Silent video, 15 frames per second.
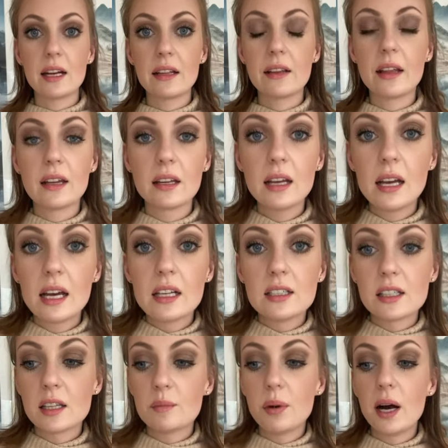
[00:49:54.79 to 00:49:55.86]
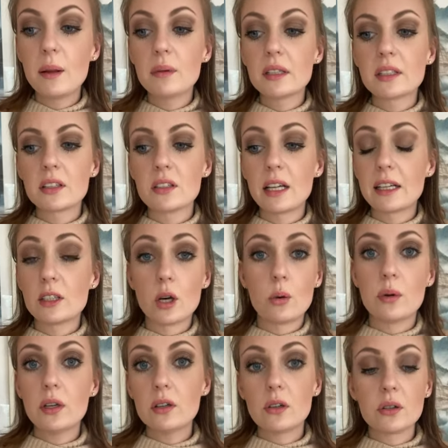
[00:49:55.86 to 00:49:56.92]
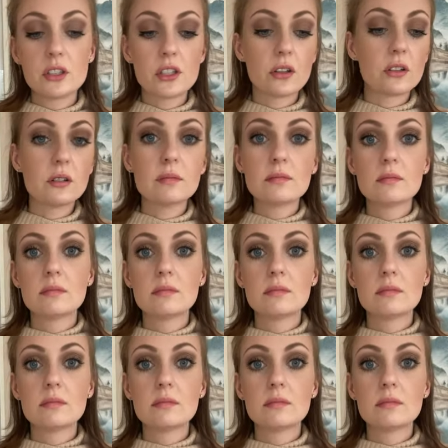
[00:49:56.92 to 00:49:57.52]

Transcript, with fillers: And then to the public, they're like, no, we don't know each other.